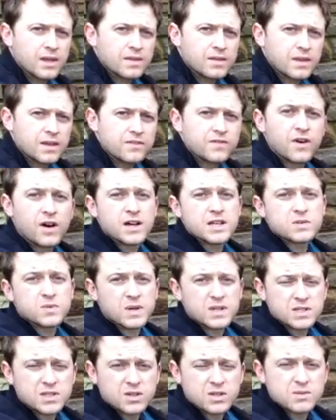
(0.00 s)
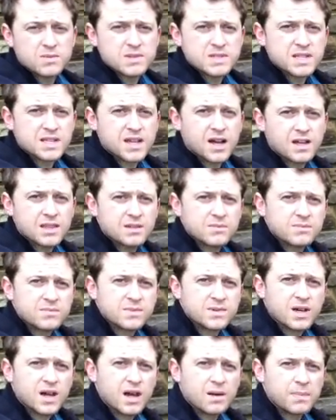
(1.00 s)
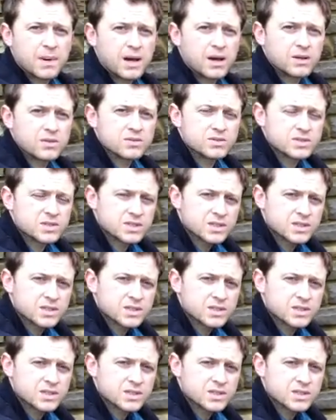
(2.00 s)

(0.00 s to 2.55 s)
The advised way to do them is to cut them about